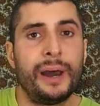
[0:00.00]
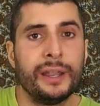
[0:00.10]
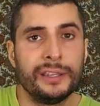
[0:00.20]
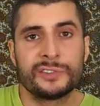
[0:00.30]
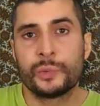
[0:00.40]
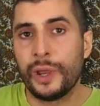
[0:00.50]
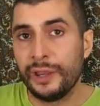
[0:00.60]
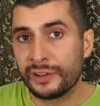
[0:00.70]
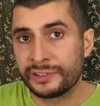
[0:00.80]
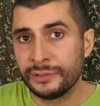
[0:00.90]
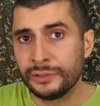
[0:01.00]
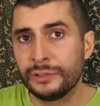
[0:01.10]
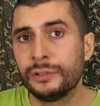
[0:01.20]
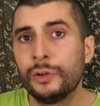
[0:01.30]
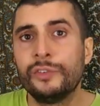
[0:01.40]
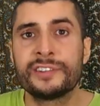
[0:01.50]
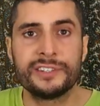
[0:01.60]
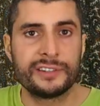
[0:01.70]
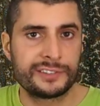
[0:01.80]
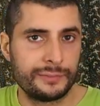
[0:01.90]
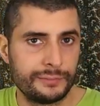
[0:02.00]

pi squared over 6.